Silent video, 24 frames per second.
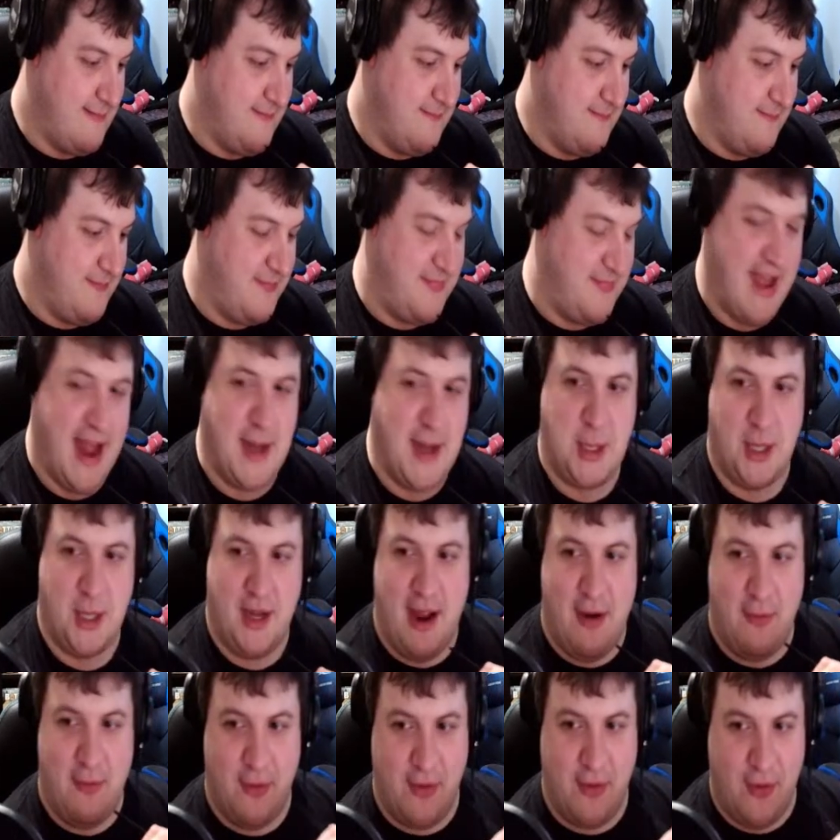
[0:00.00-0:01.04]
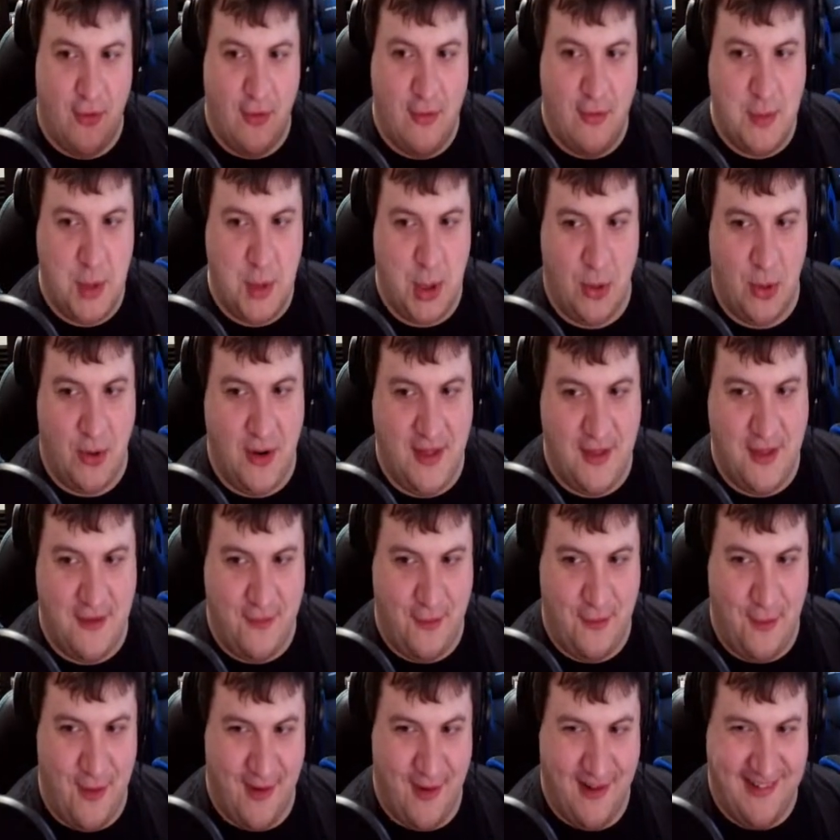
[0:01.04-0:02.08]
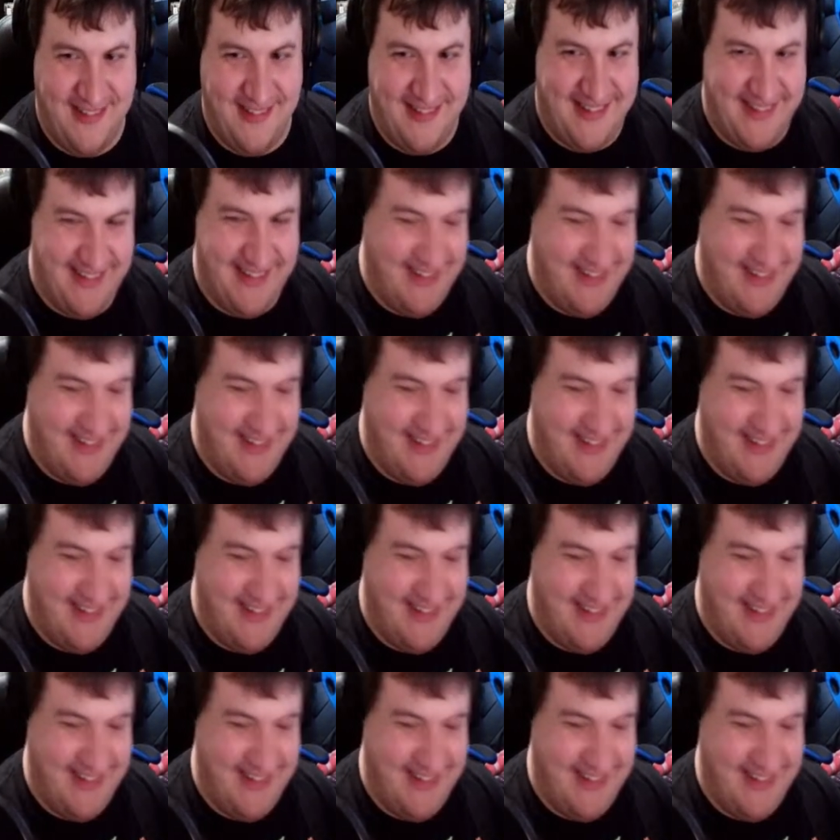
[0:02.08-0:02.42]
It's actually how Raccoon joined the Force.